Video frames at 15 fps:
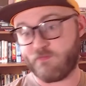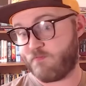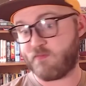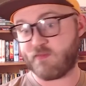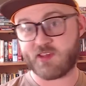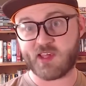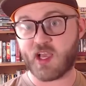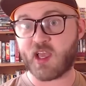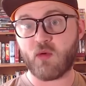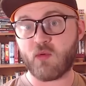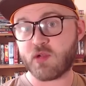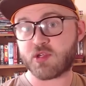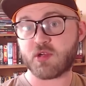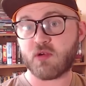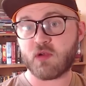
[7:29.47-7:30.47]
suck at
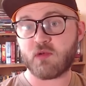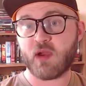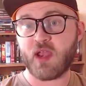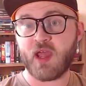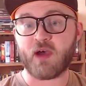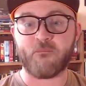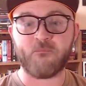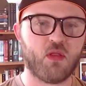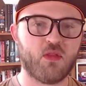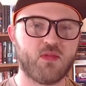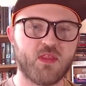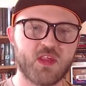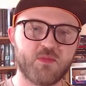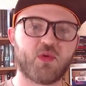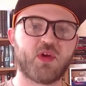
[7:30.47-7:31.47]
what you're doing right now.
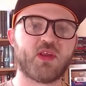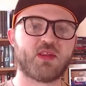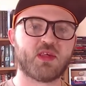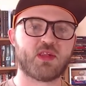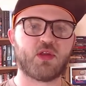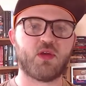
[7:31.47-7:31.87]
This brings us